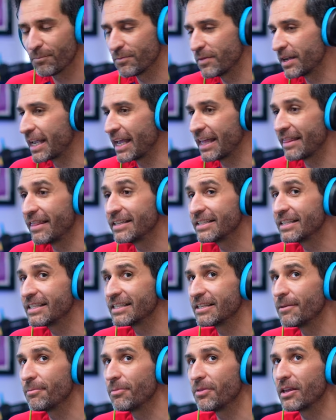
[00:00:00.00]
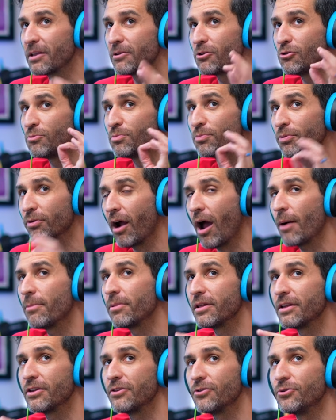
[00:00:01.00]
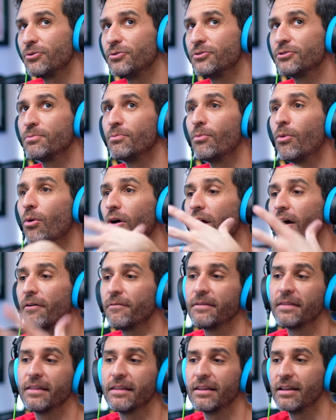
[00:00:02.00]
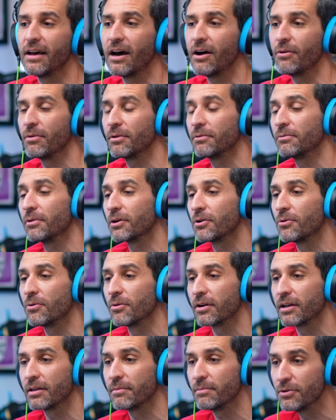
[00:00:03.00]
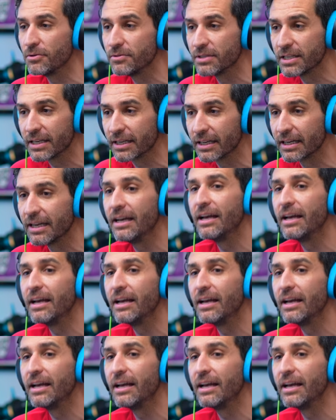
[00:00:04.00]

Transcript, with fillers: again, this is something you'd probably use more often than not when recording music,